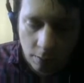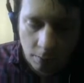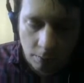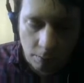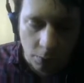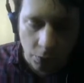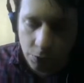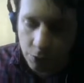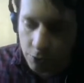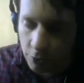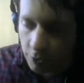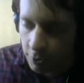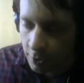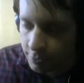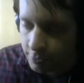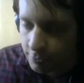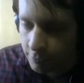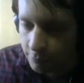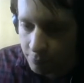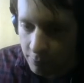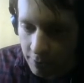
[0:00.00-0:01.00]
Bolster
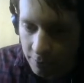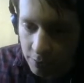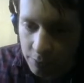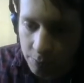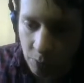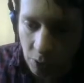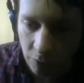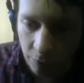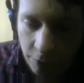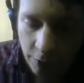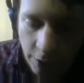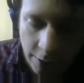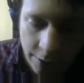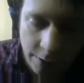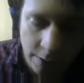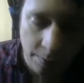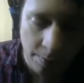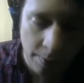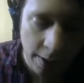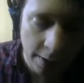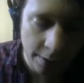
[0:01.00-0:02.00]
cost of mechs, move
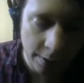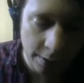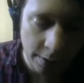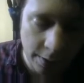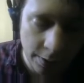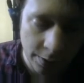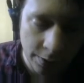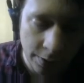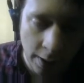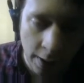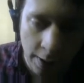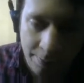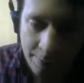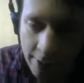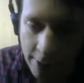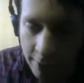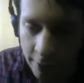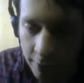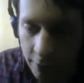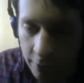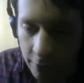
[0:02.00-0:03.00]
cost of mechs, it does not
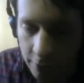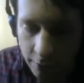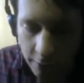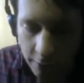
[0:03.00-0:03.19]
matter.